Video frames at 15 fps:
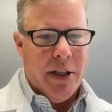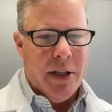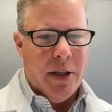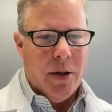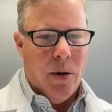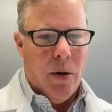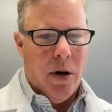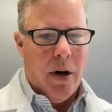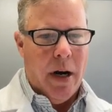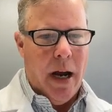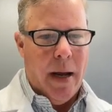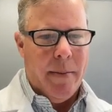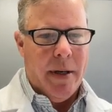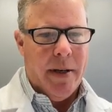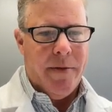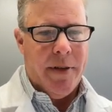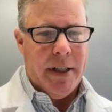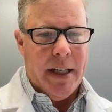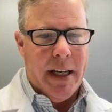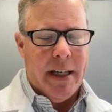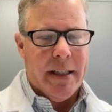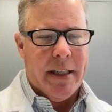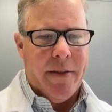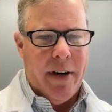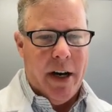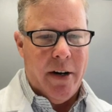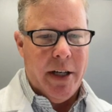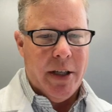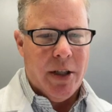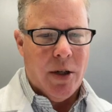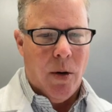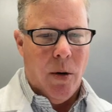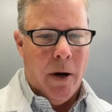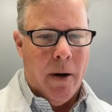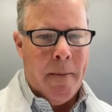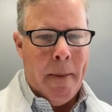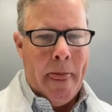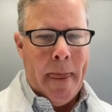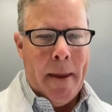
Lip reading: score, fatigue severity score,